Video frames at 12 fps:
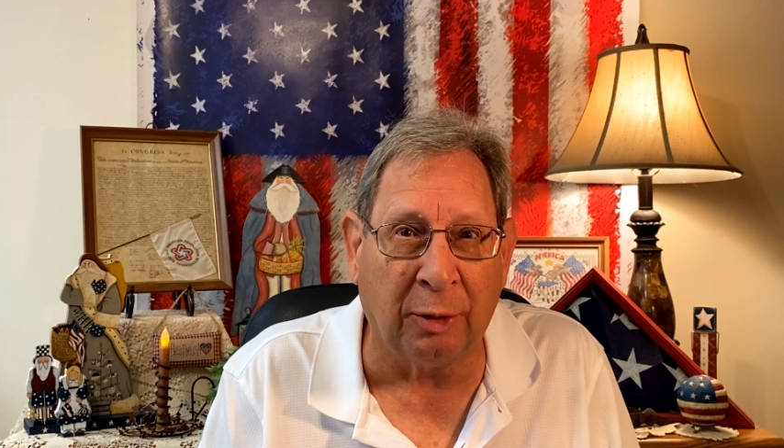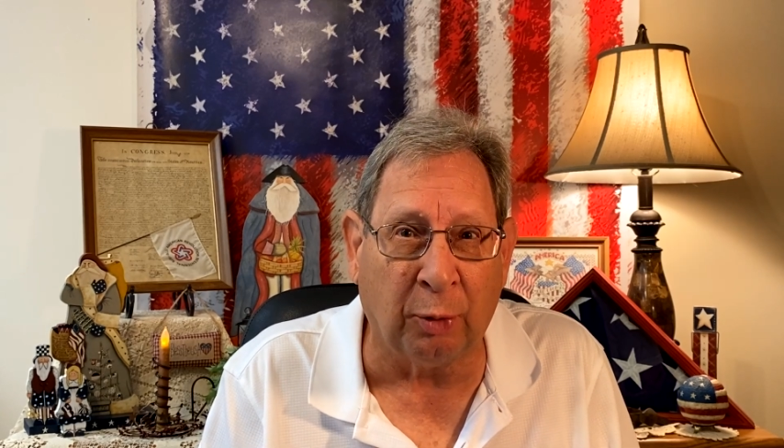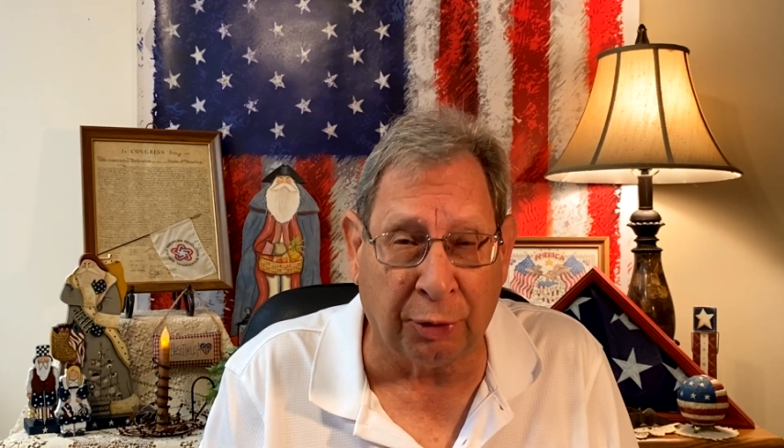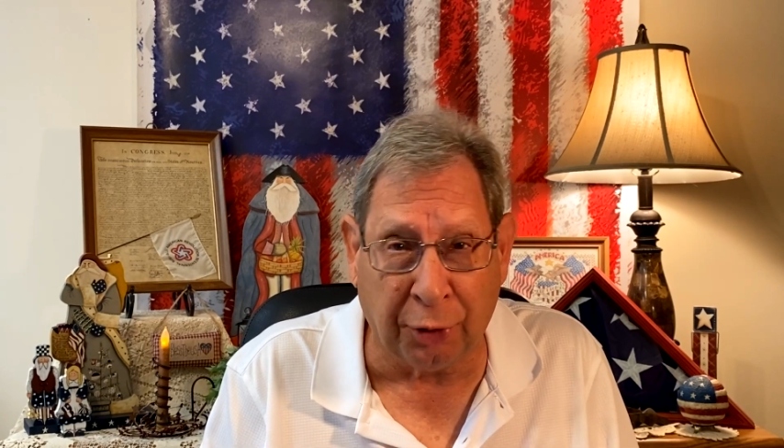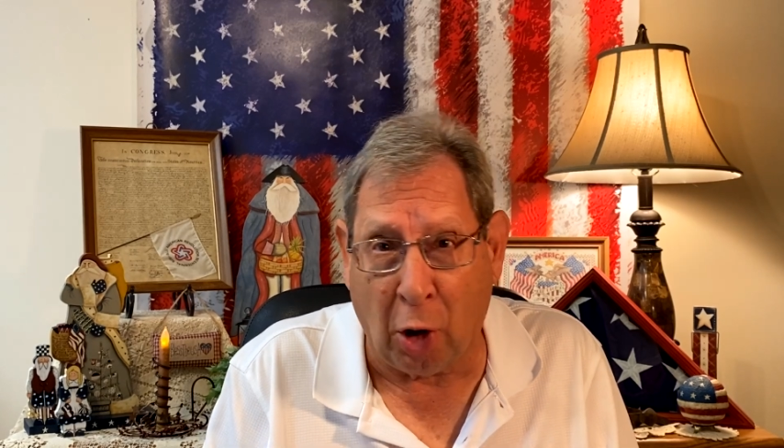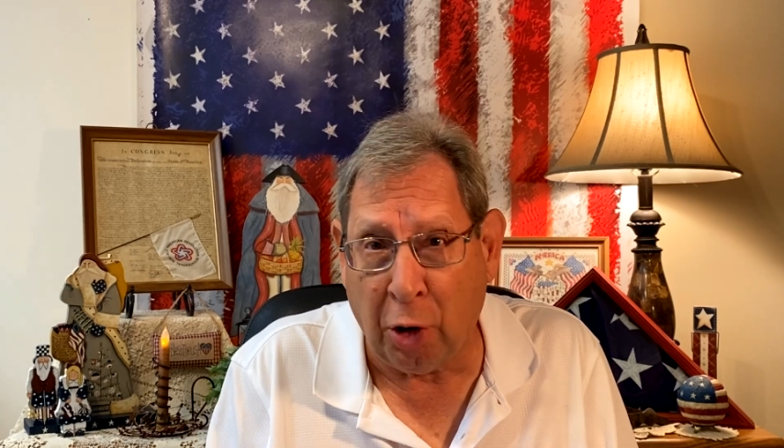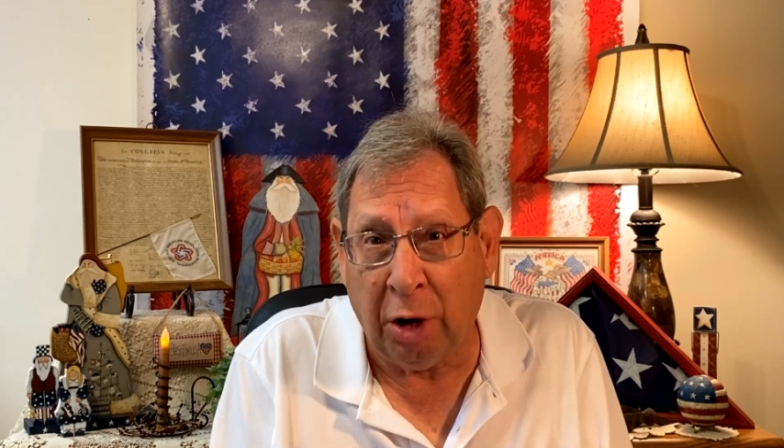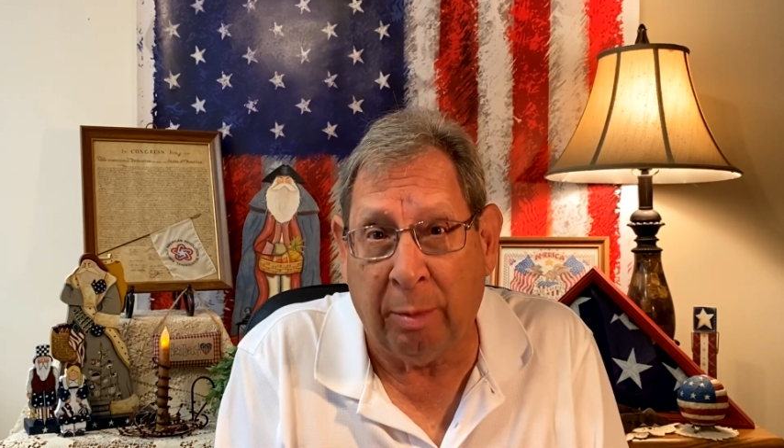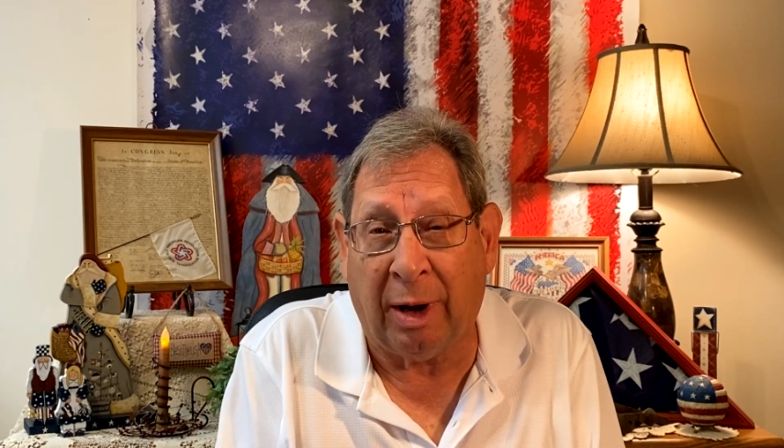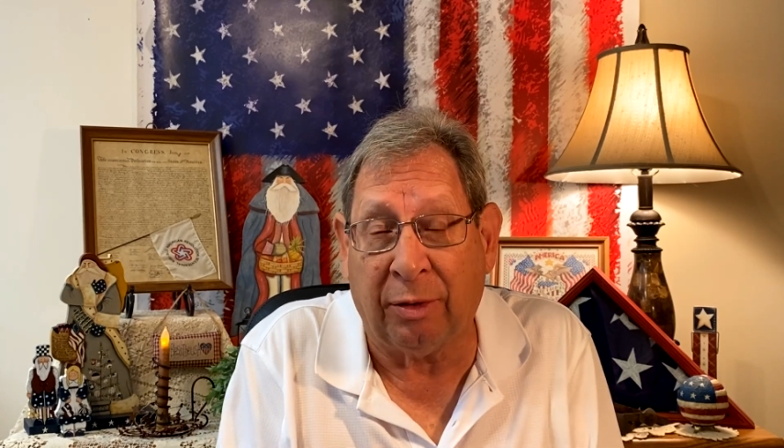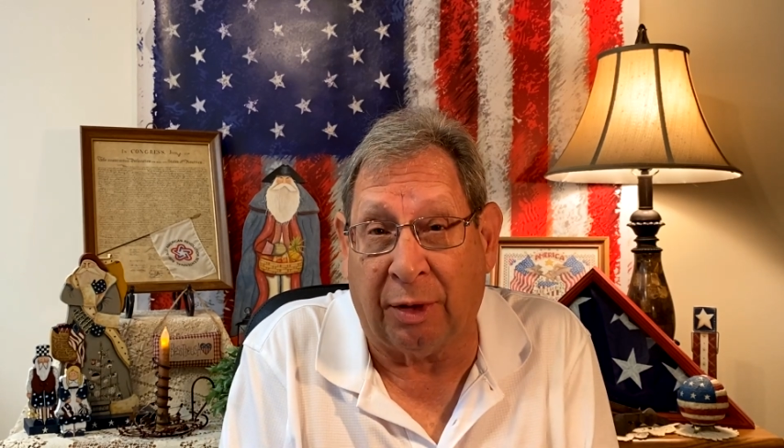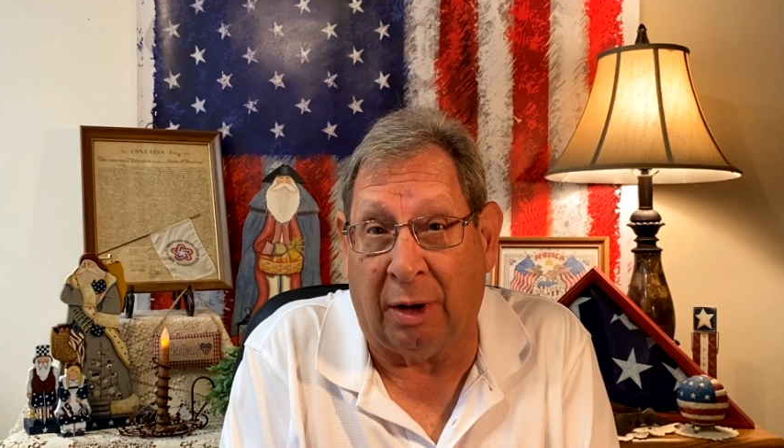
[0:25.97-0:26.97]
We're talking
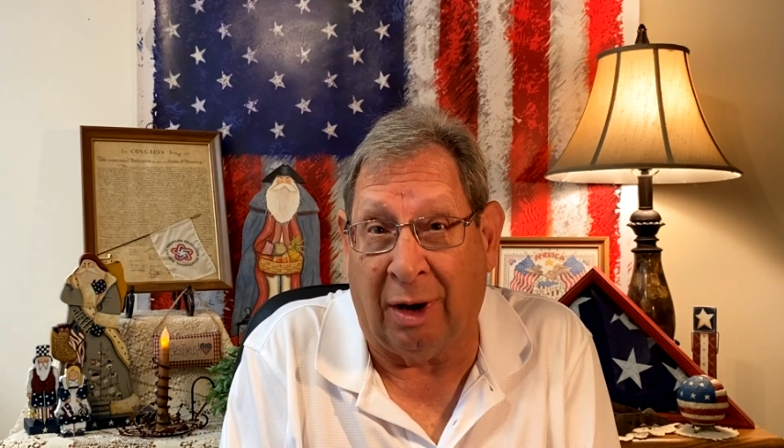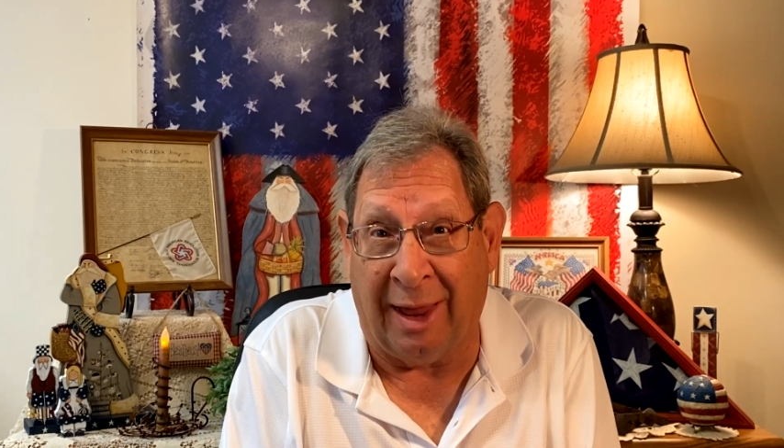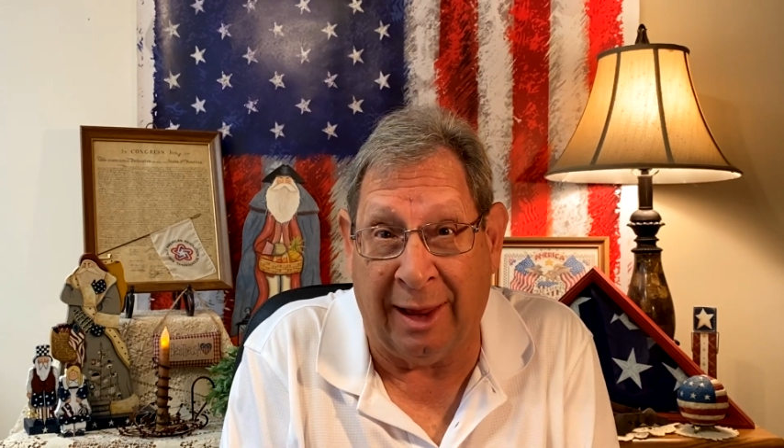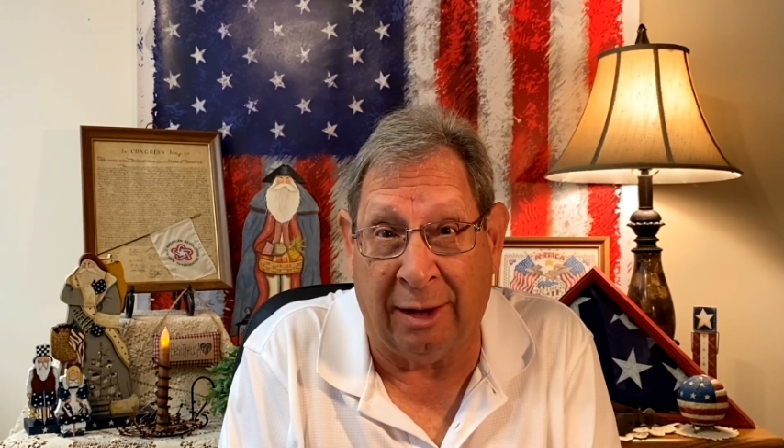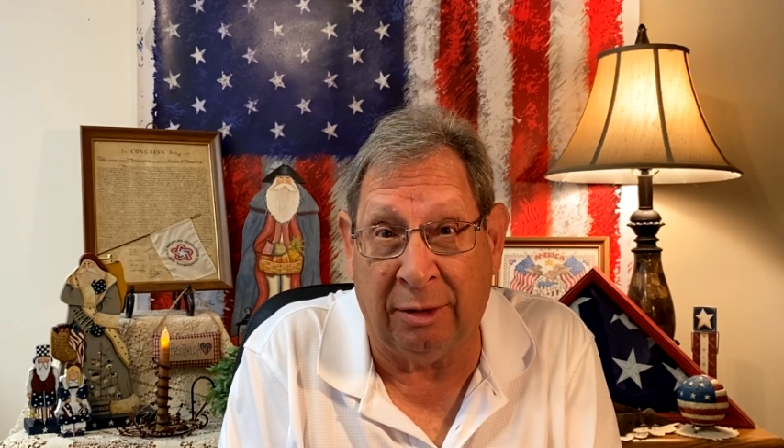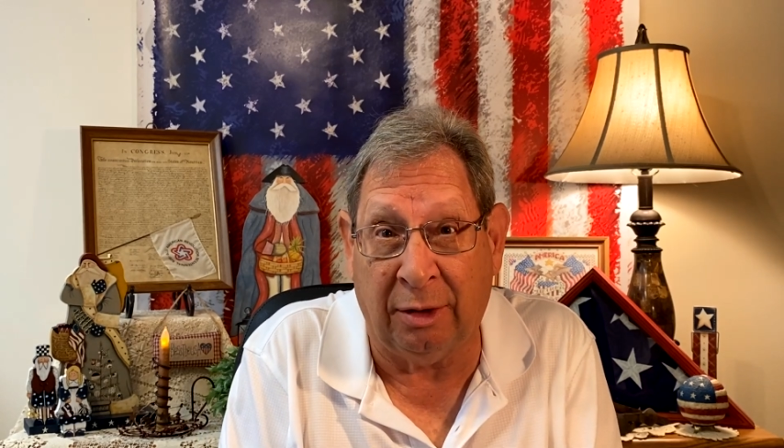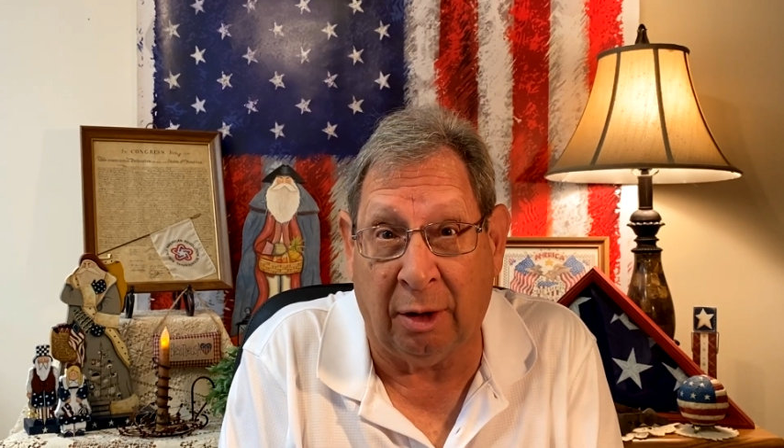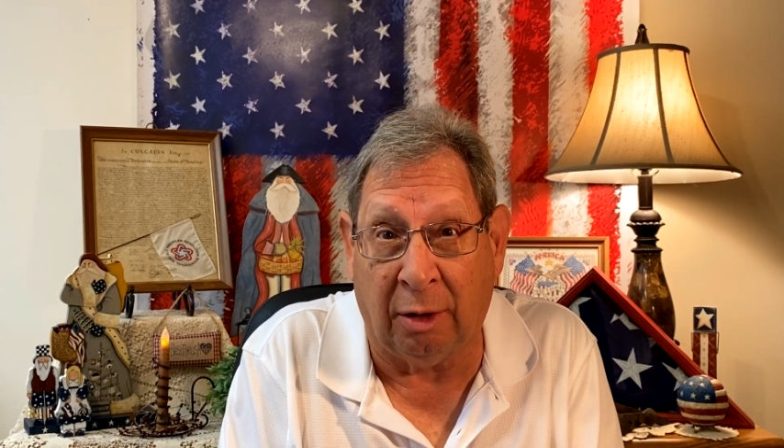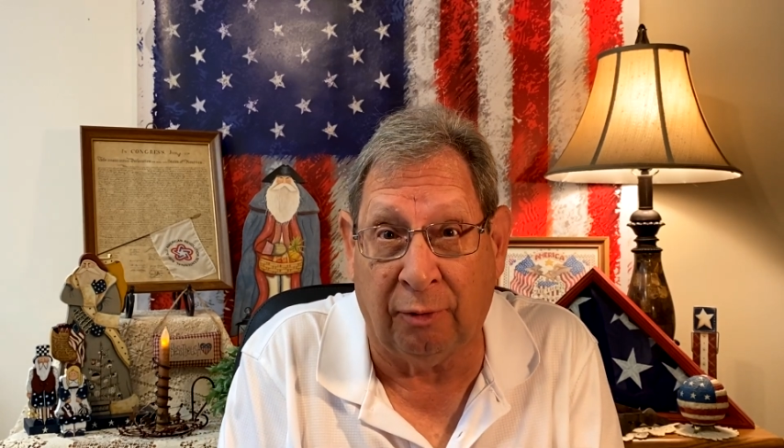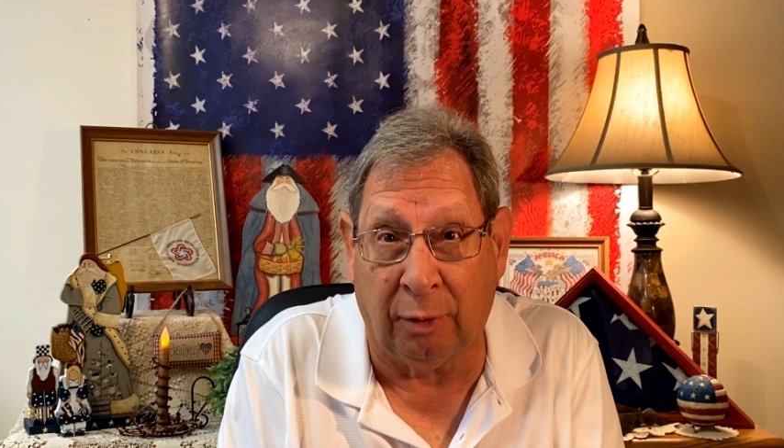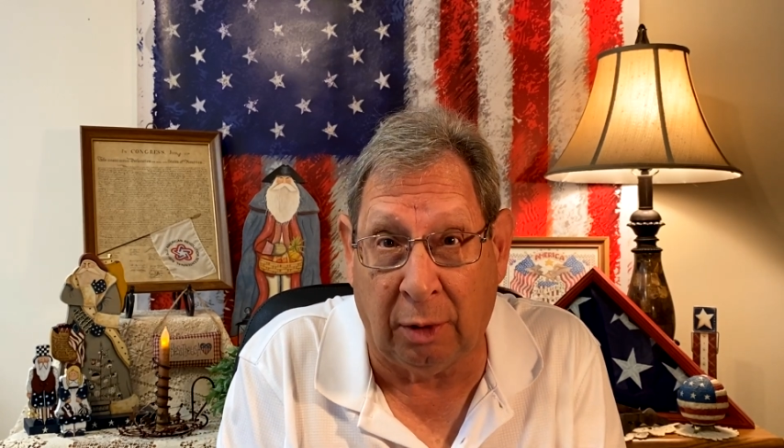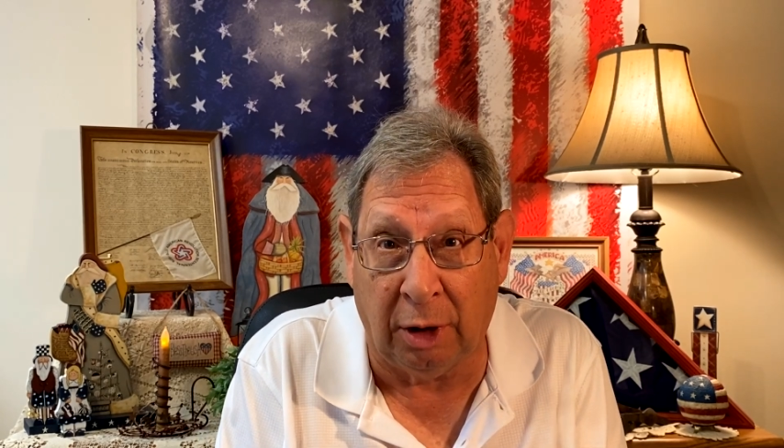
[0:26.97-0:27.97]
about the land
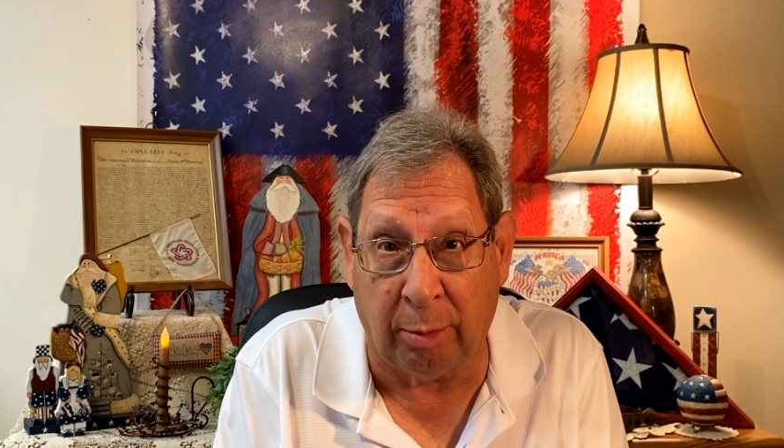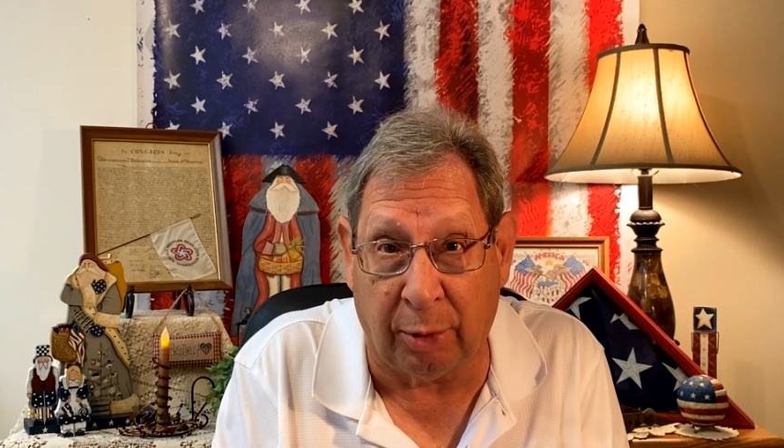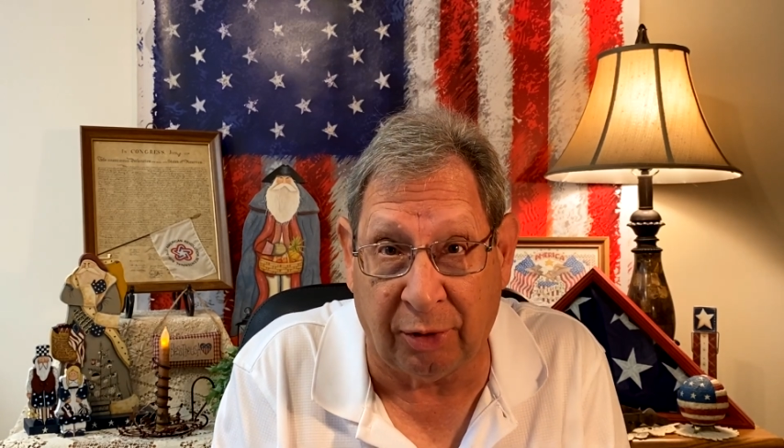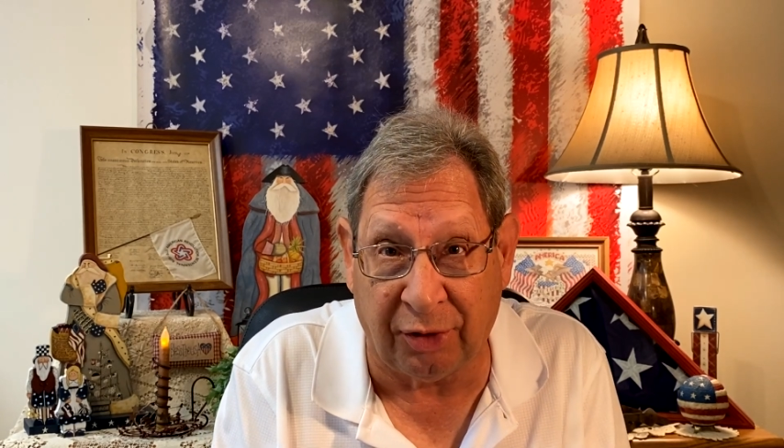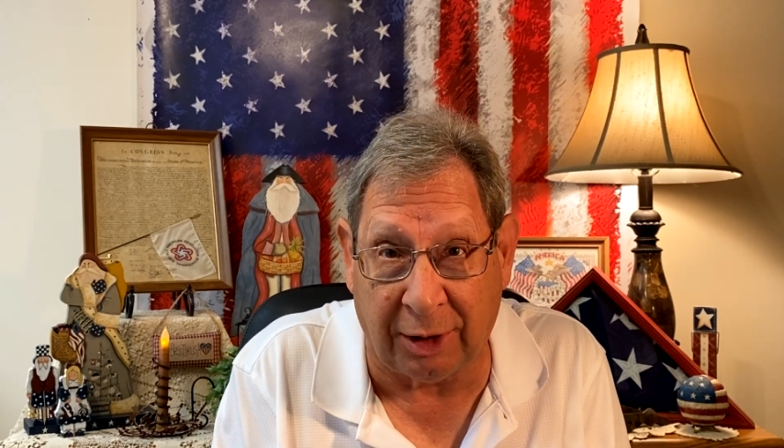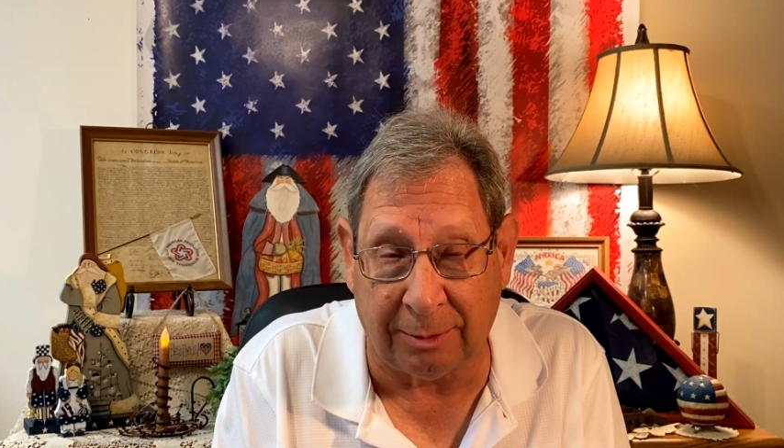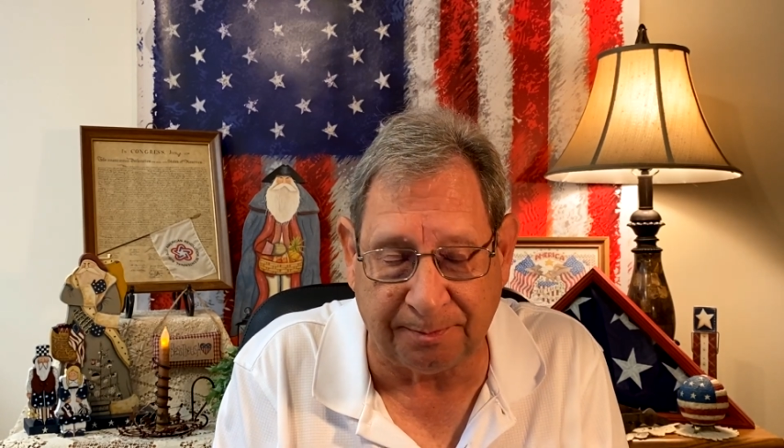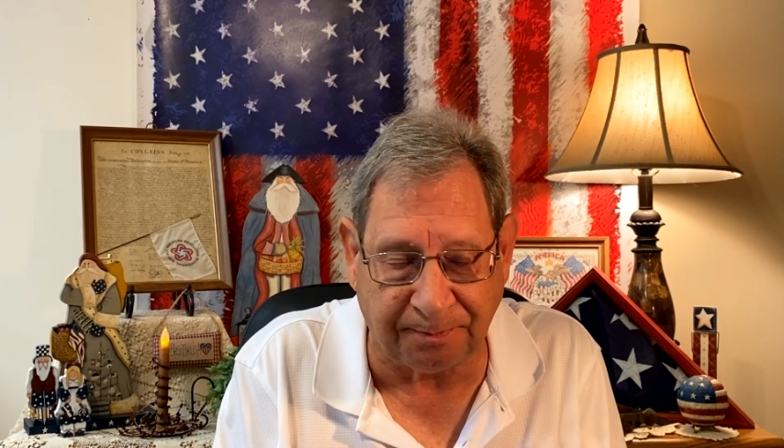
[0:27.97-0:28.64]
of liberty.